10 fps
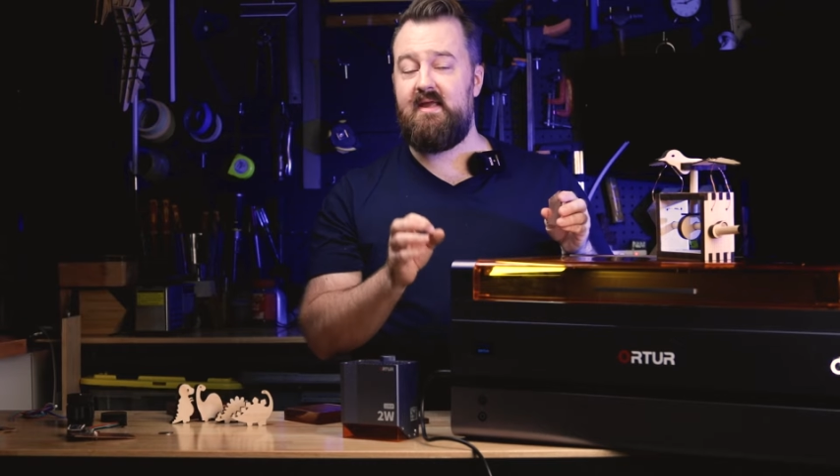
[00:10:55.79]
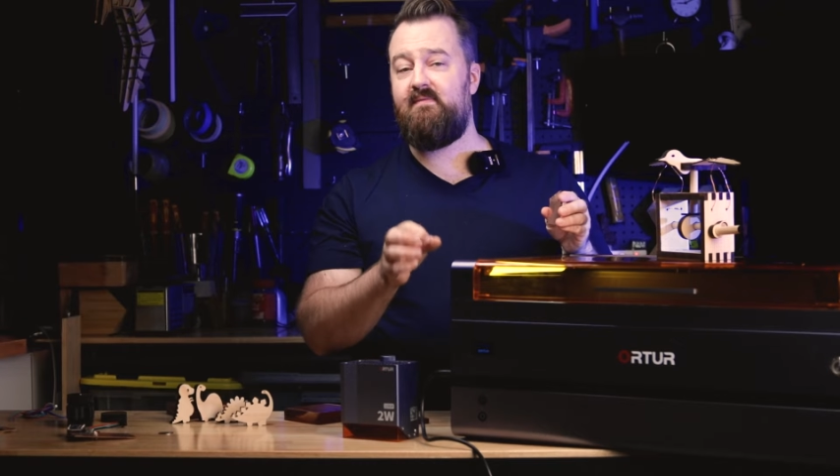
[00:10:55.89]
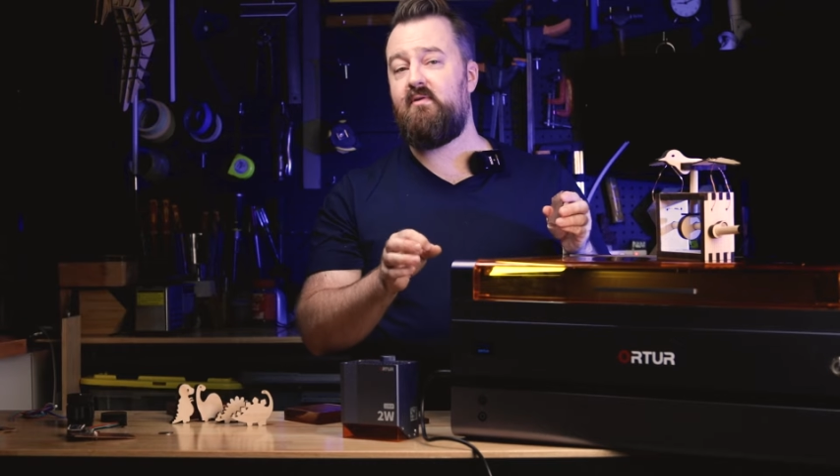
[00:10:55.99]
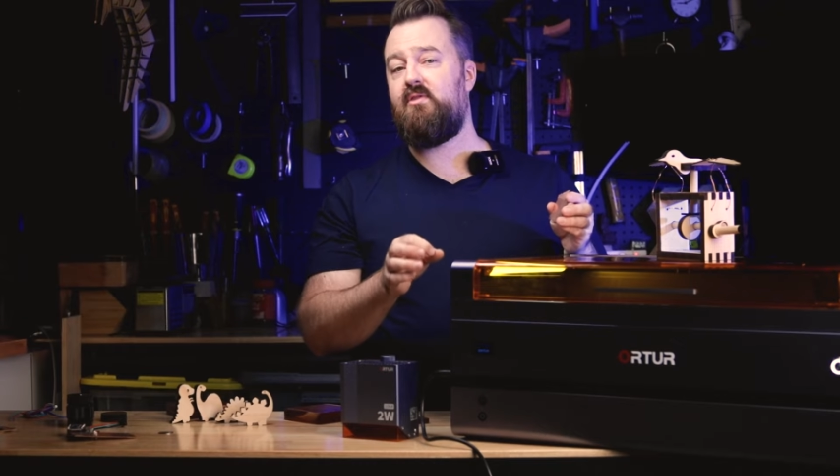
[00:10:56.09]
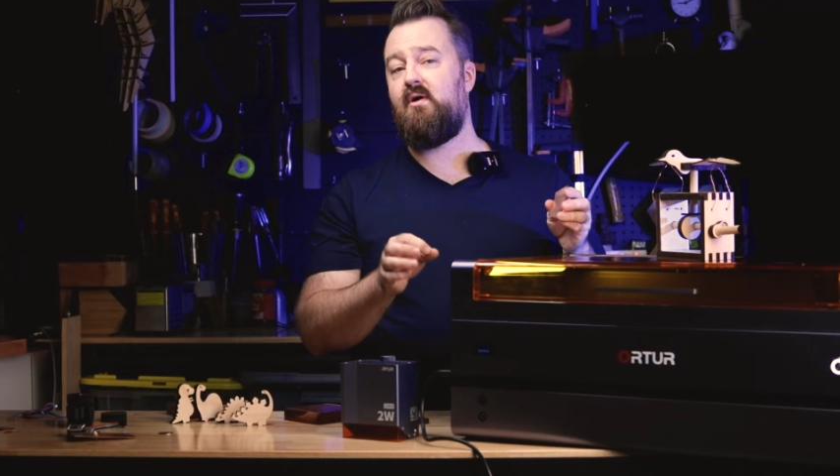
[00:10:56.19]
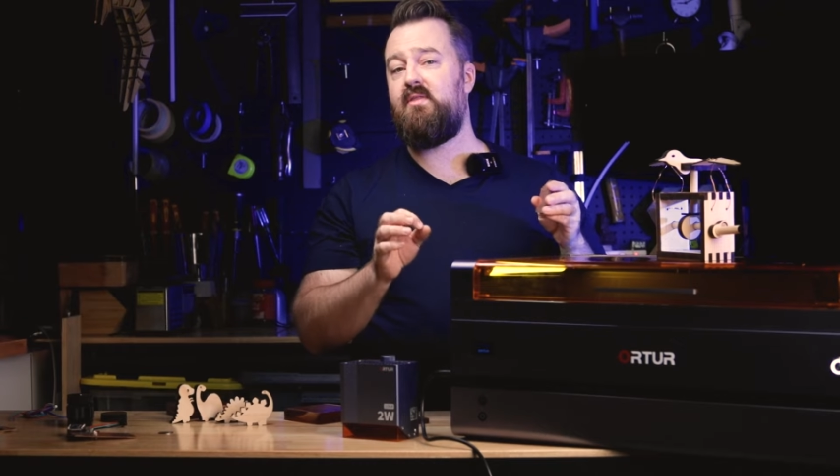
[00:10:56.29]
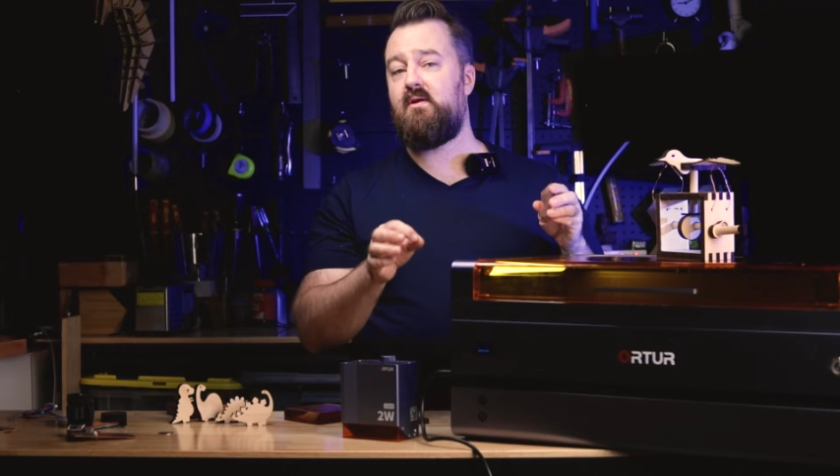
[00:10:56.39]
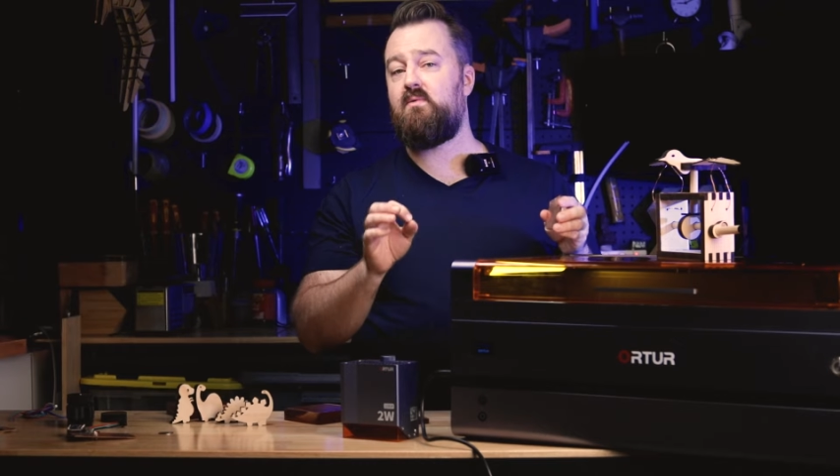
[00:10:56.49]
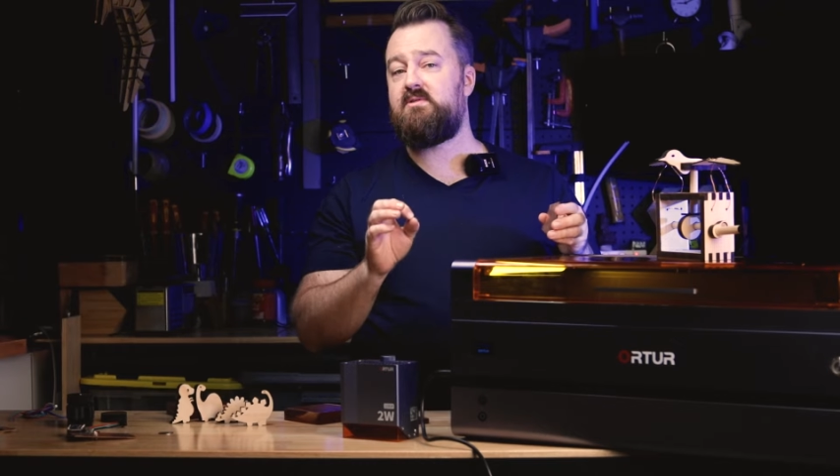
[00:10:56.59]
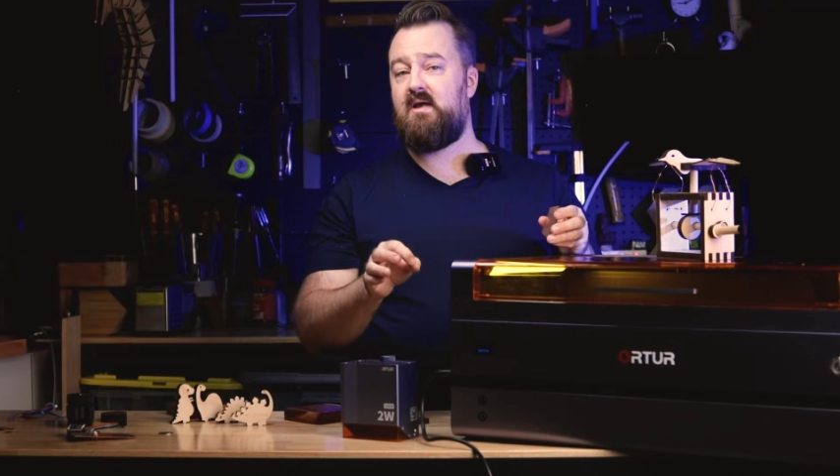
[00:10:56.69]
Even though that
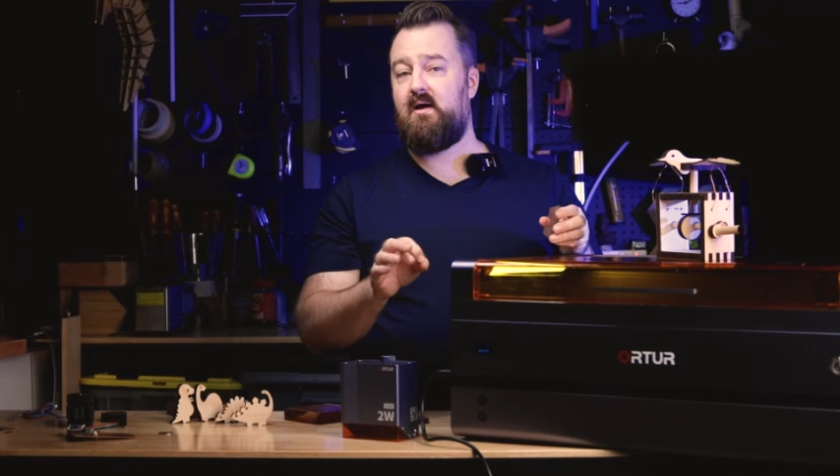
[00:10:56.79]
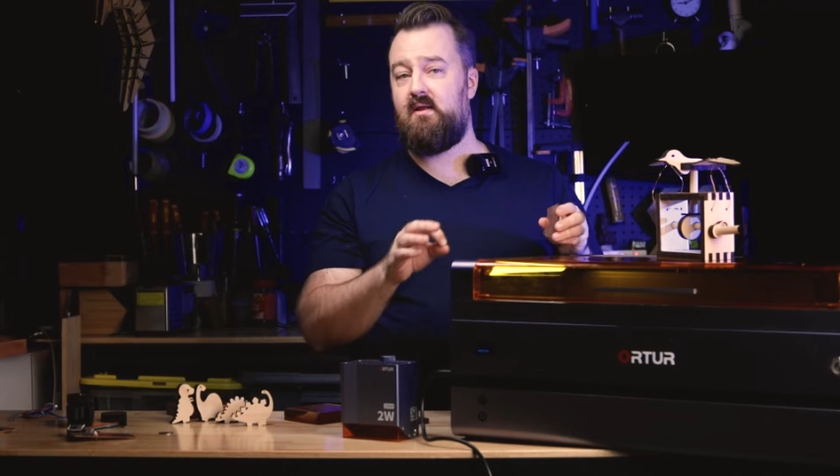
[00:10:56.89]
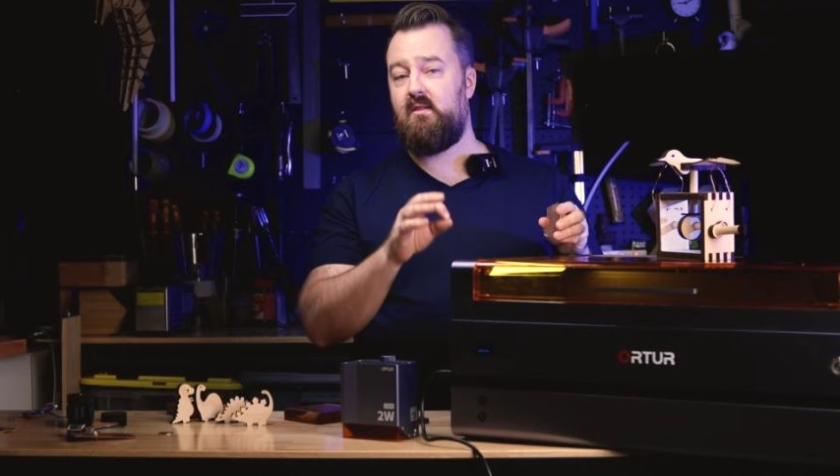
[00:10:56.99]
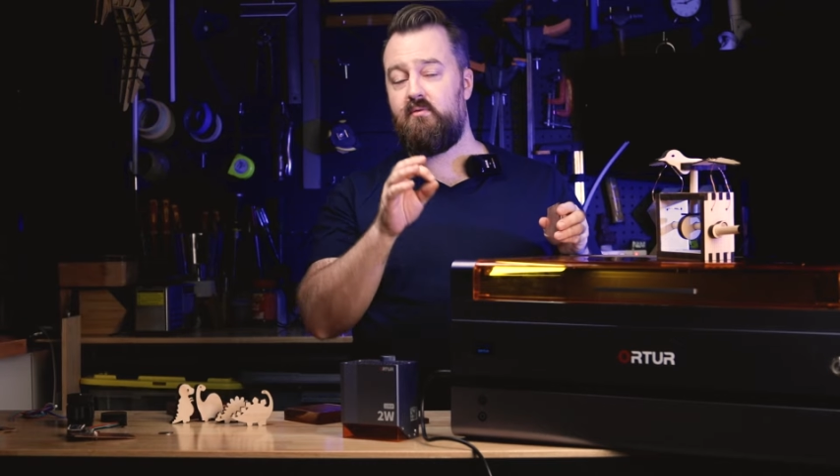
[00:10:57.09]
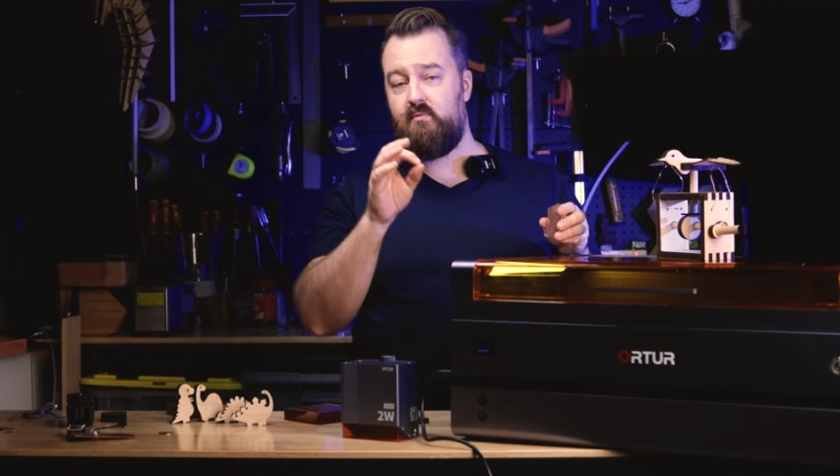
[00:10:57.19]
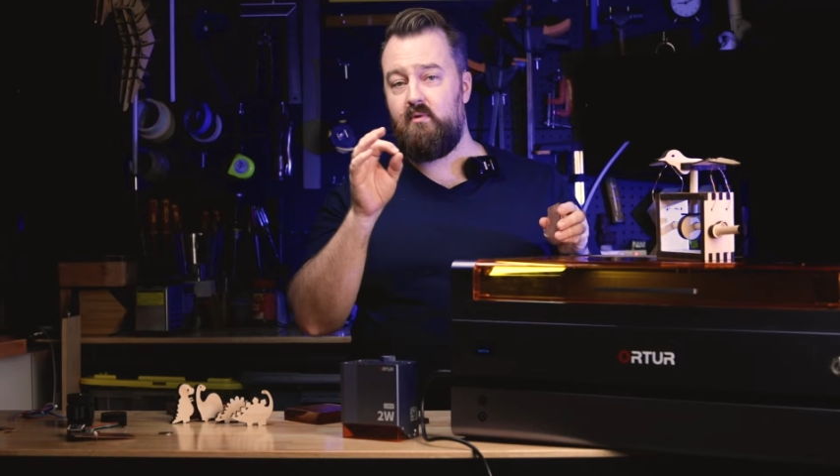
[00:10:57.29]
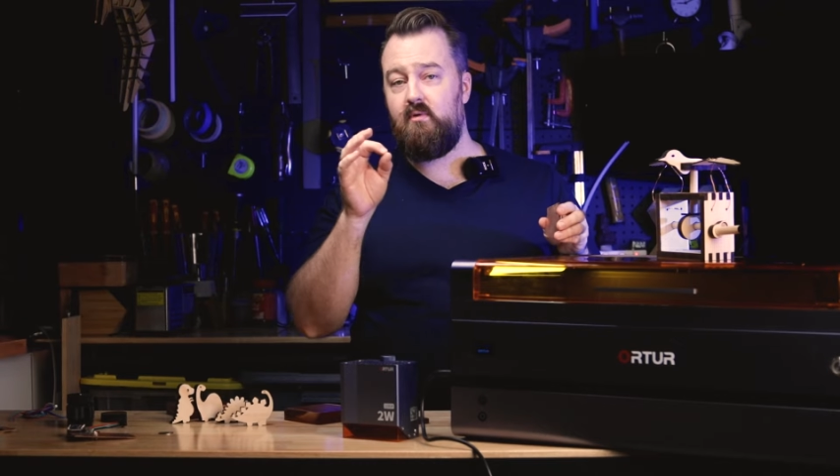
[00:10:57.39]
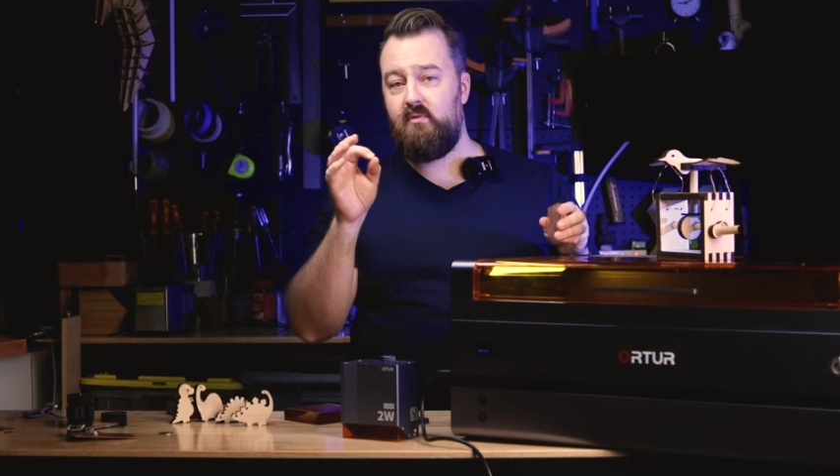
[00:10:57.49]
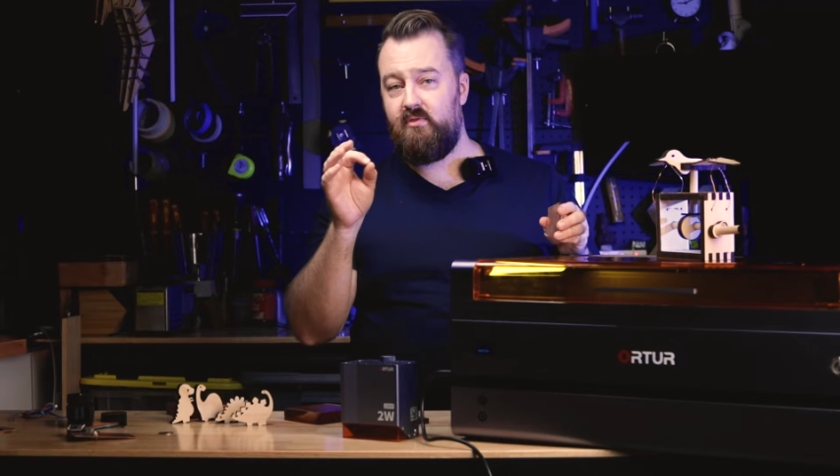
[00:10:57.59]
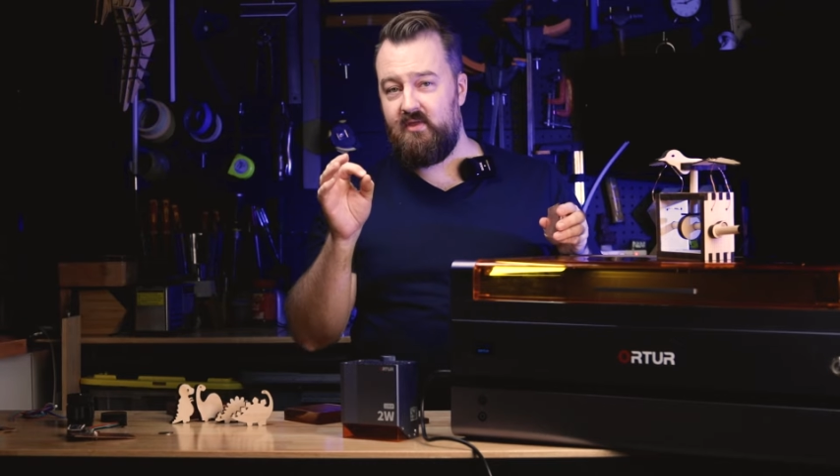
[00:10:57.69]
it was cutting through